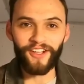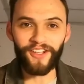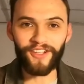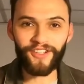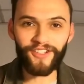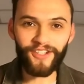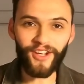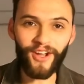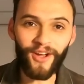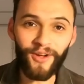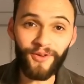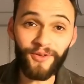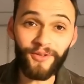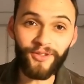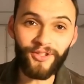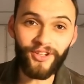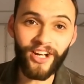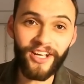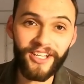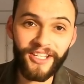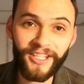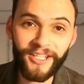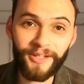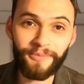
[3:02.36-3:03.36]
So
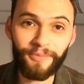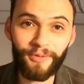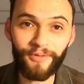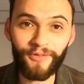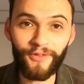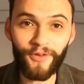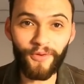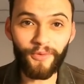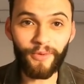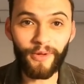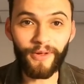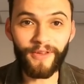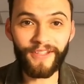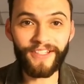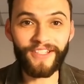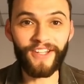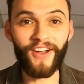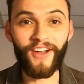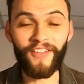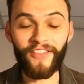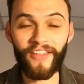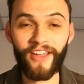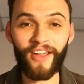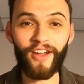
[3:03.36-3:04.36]
just before we
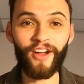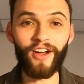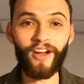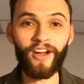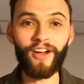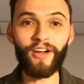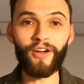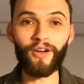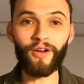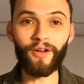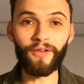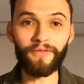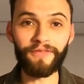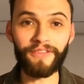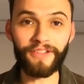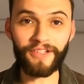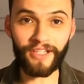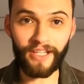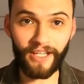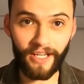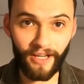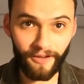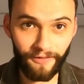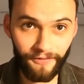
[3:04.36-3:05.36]
start, there are
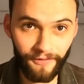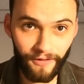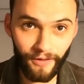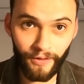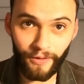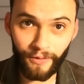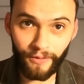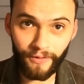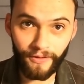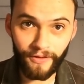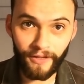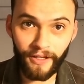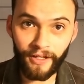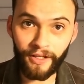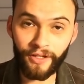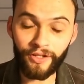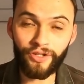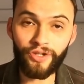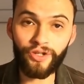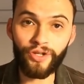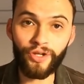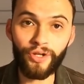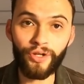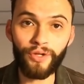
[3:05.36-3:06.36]
obviously a few
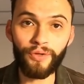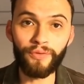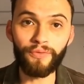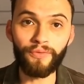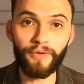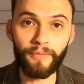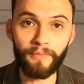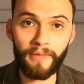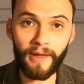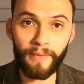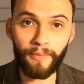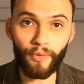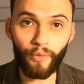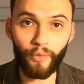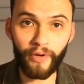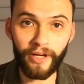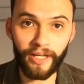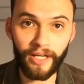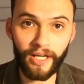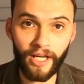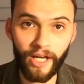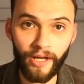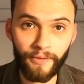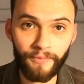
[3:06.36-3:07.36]
things to remember when
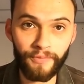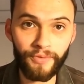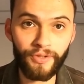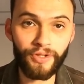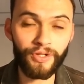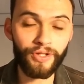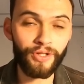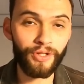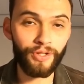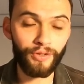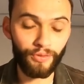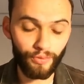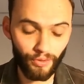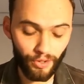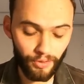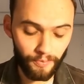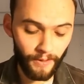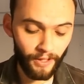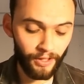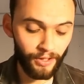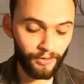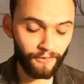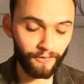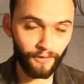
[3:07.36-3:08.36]
it comes to
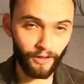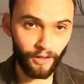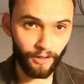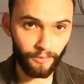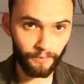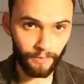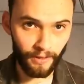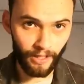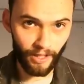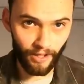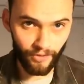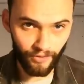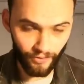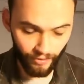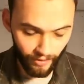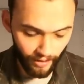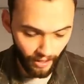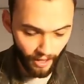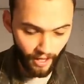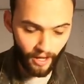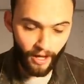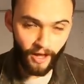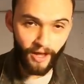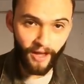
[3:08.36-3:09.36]
sponge float
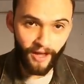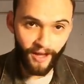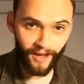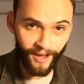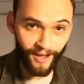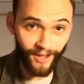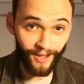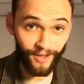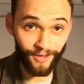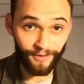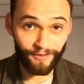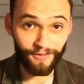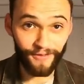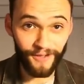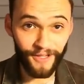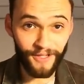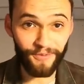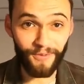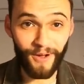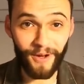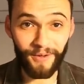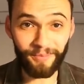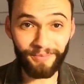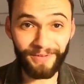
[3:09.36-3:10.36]
plastering. Uh, the
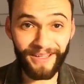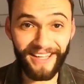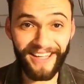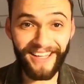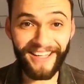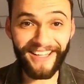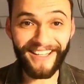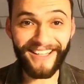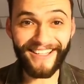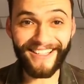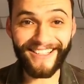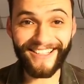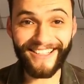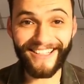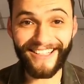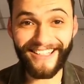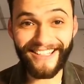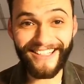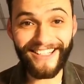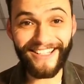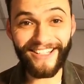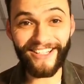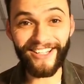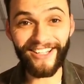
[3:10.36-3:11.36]
first one being is that
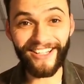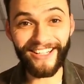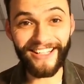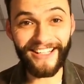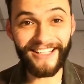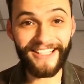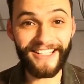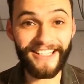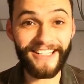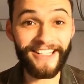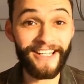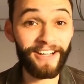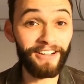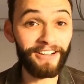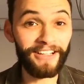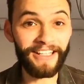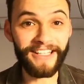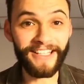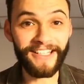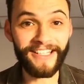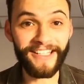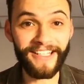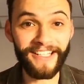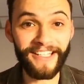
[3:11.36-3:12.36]
this is not necessarily
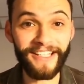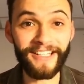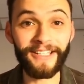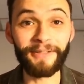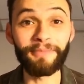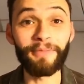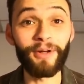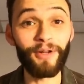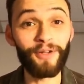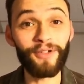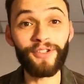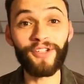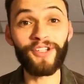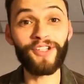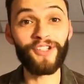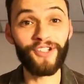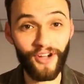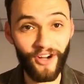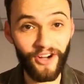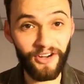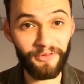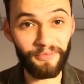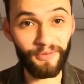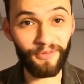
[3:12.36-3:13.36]
considered the most
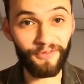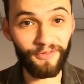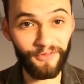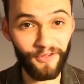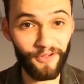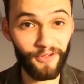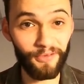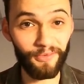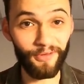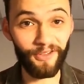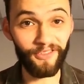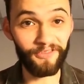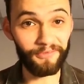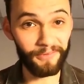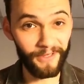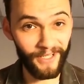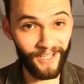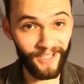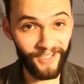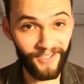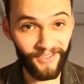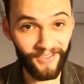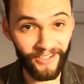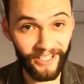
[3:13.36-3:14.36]
desirable form of
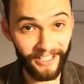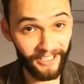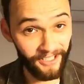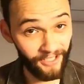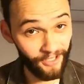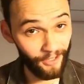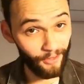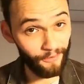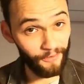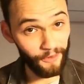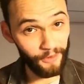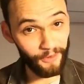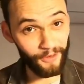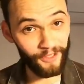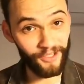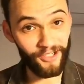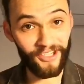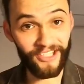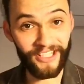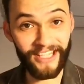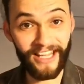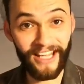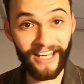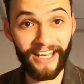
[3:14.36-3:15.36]
plastering. So if you are
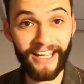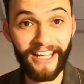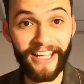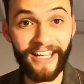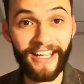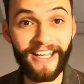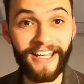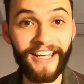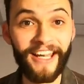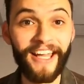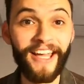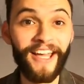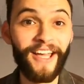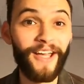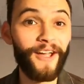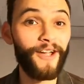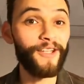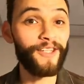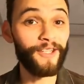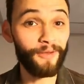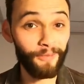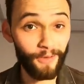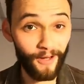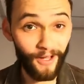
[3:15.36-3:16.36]
just getting in
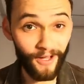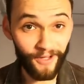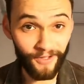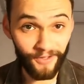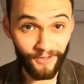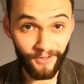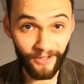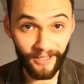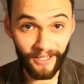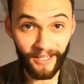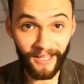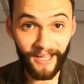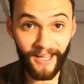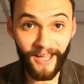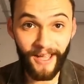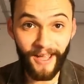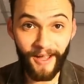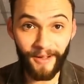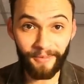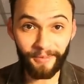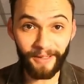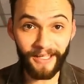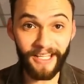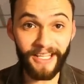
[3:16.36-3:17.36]
to plastering,
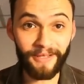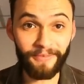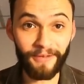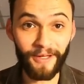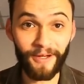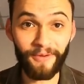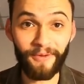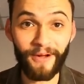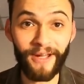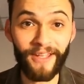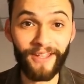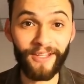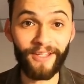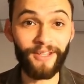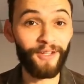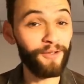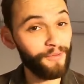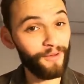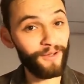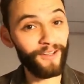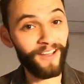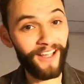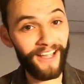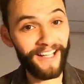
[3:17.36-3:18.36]
please be aware that you
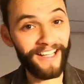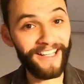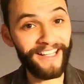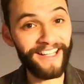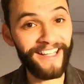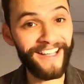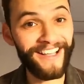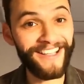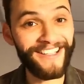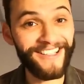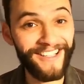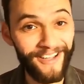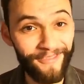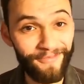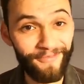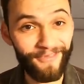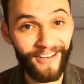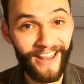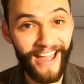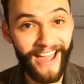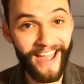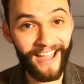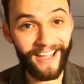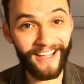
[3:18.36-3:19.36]
will likely get some
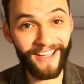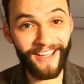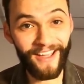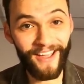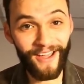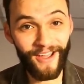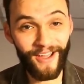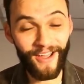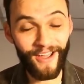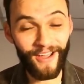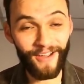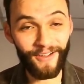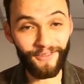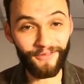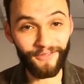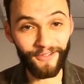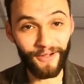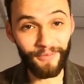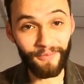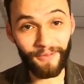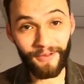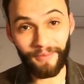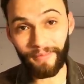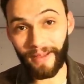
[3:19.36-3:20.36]
flack uh,
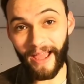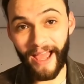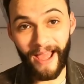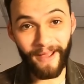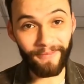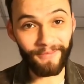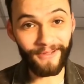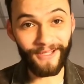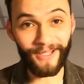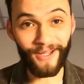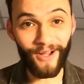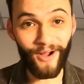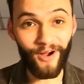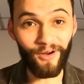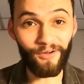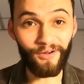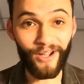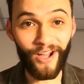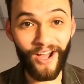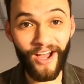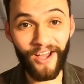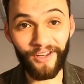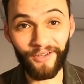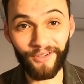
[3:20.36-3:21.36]
from perhaps the old
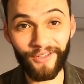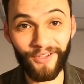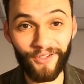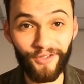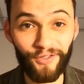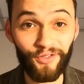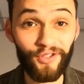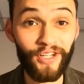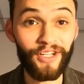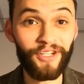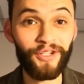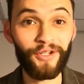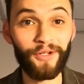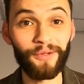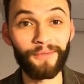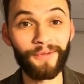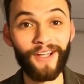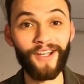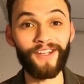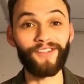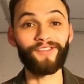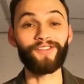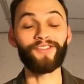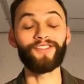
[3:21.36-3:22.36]
guard or the traditional
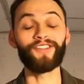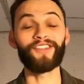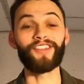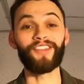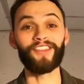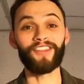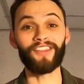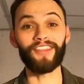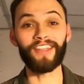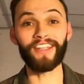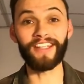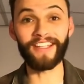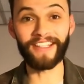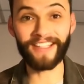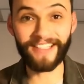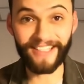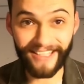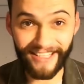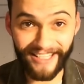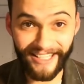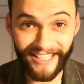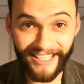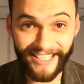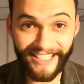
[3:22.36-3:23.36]
plasterers that thinks
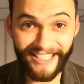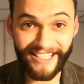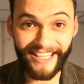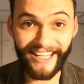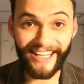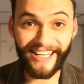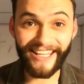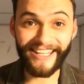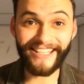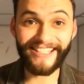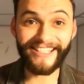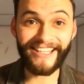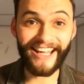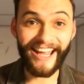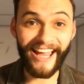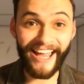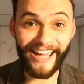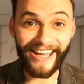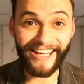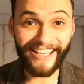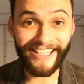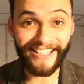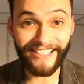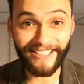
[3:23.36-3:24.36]
this is
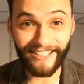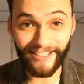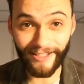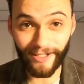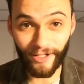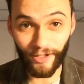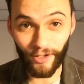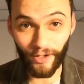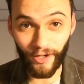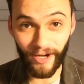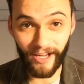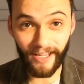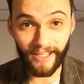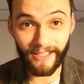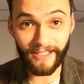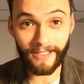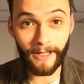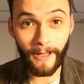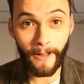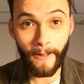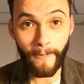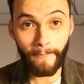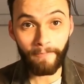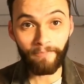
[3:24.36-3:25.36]
a
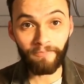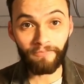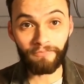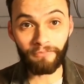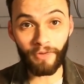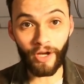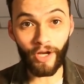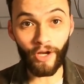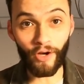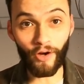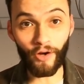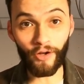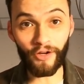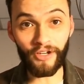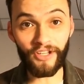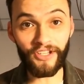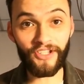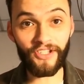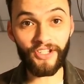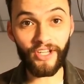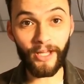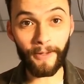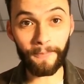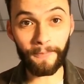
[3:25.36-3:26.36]
disgrace. My
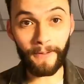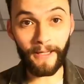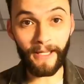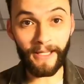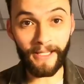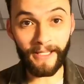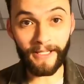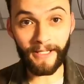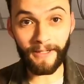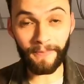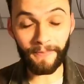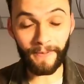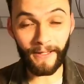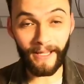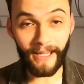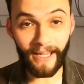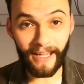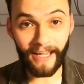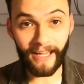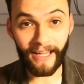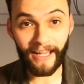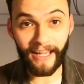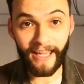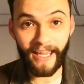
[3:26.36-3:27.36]
honest opinion
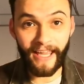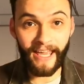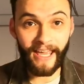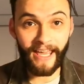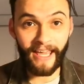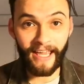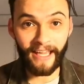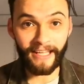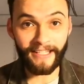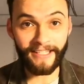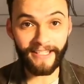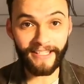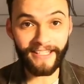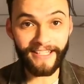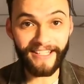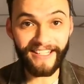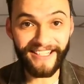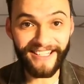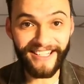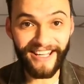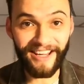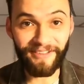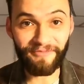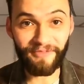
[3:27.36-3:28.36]
being just in
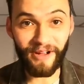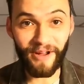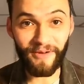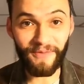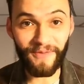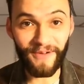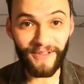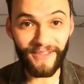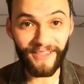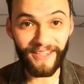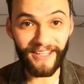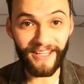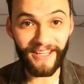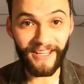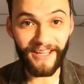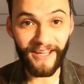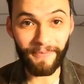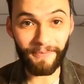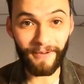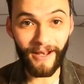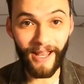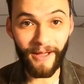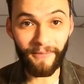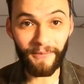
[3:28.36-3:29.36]
the same way with the
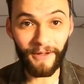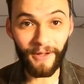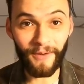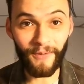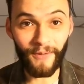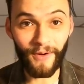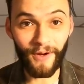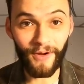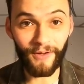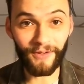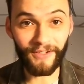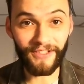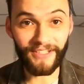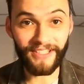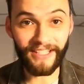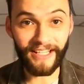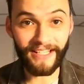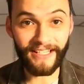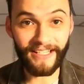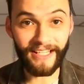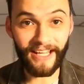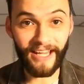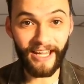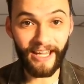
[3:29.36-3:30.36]
uh, plumbing world, as
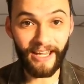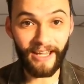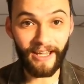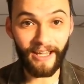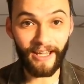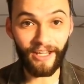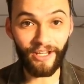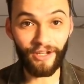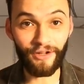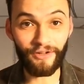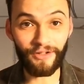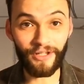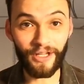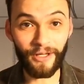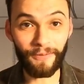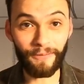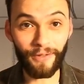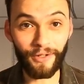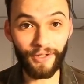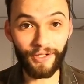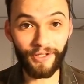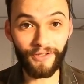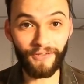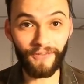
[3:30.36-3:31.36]
they say, using
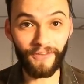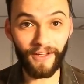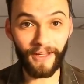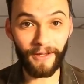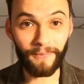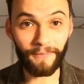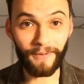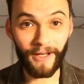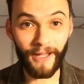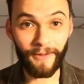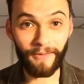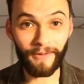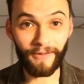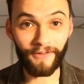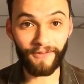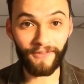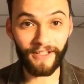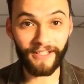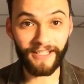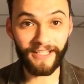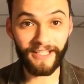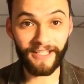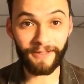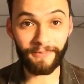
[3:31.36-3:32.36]
push fit plumbing
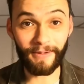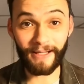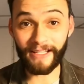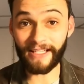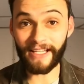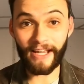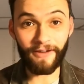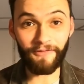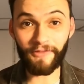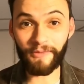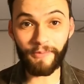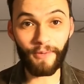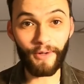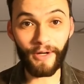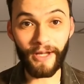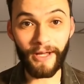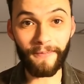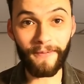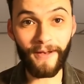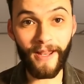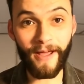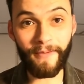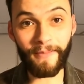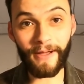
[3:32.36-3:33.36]
fittings makes everybody a
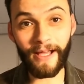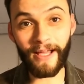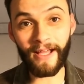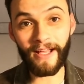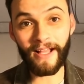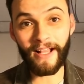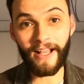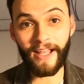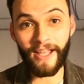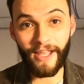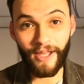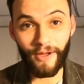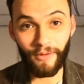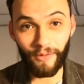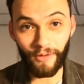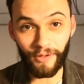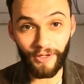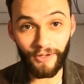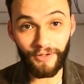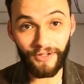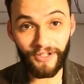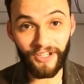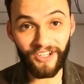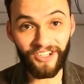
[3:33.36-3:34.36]
plumber, or
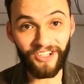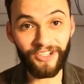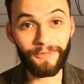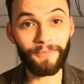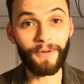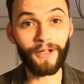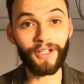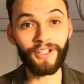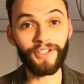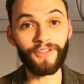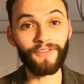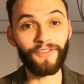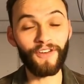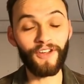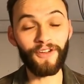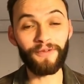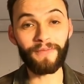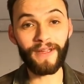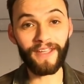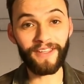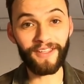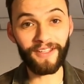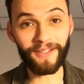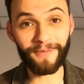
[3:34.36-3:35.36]
using a sponge float
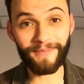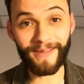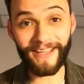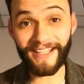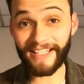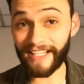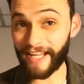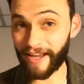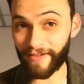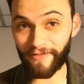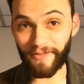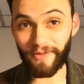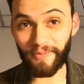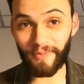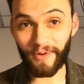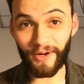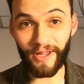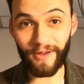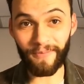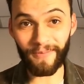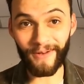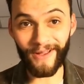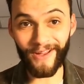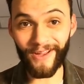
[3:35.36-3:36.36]
method makes
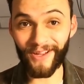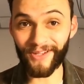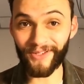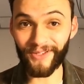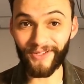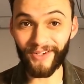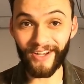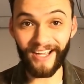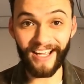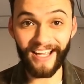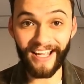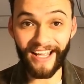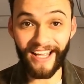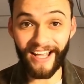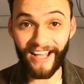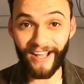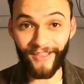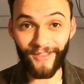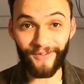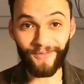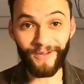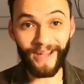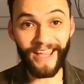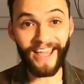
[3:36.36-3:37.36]
everybody a plasterer.
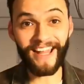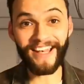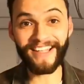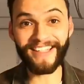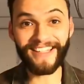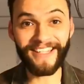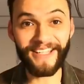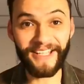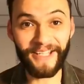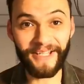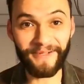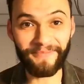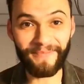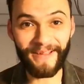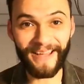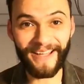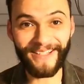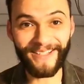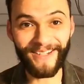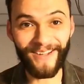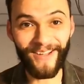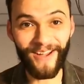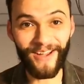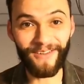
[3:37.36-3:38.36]
The reality is it
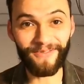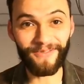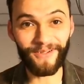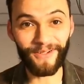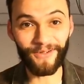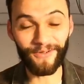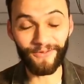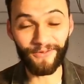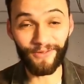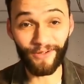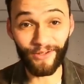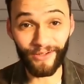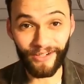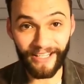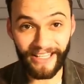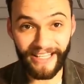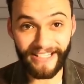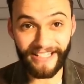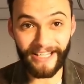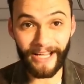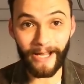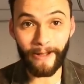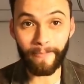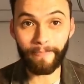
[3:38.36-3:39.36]
makes life an awful lot
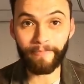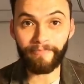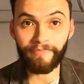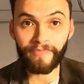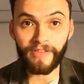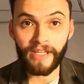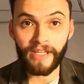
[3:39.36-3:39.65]
easier.